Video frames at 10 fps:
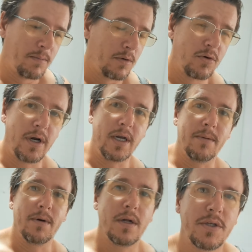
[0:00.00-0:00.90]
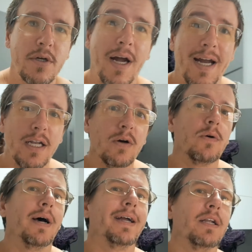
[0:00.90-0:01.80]
Created a monster. I
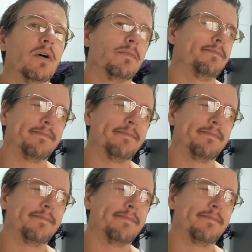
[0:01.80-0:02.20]
know.